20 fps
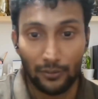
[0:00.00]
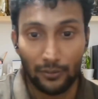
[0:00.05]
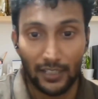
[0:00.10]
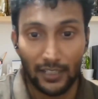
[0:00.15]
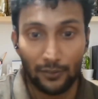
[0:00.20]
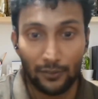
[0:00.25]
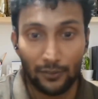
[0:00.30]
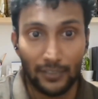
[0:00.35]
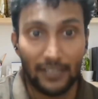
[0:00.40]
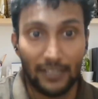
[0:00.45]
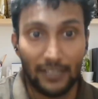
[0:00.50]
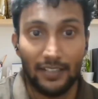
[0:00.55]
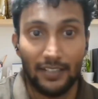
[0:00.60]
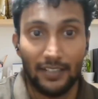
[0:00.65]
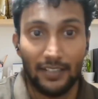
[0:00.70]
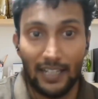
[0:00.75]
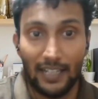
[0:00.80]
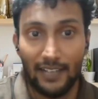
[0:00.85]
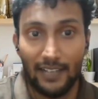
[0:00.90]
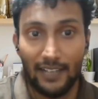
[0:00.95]
So that
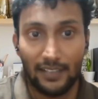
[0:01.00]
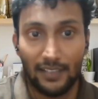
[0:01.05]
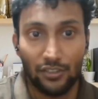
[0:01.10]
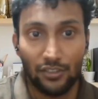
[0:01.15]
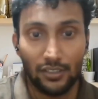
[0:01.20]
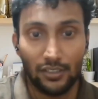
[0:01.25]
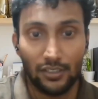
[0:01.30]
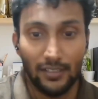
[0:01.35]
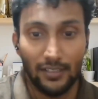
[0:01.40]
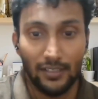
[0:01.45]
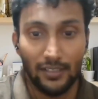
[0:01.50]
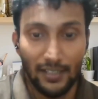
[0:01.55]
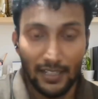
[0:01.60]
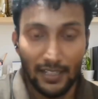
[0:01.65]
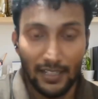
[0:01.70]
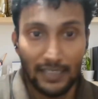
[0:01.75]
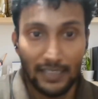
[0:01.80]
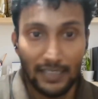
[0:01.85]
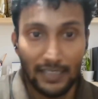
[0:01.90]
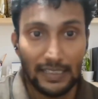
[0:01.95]
realization, I
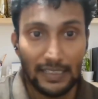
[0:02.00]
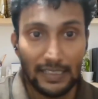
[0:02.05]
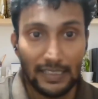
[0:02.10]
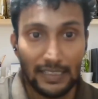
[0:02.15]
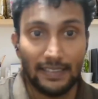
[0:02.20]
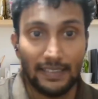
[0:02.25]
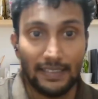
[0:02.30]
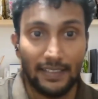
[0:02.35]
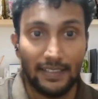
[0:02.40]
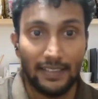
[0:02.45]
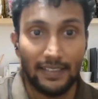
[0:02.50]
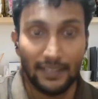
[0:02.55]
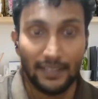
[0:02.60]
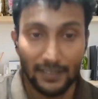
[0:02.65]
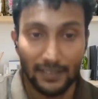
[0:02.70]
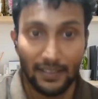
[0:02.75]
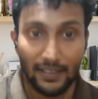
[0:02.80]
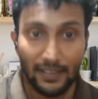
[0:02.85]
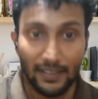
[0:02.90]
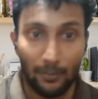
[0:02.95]
think it's
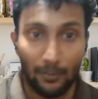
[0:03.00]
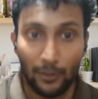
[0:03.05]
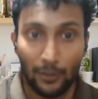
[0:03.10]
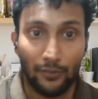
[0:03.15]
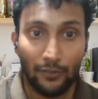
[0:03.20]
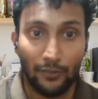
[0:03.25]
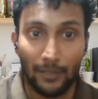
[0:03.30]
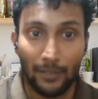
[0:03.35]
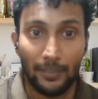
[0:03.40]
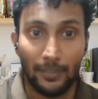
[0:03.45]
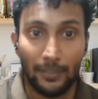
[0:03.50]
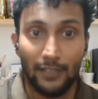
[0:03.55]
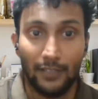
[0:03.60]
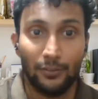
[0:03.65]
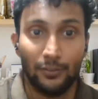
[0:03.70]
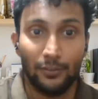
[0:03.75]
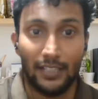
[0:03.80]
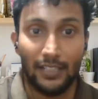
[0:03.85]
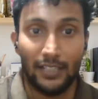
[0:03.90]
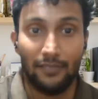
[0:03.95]
somewhat of happening. So
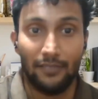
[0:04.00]
that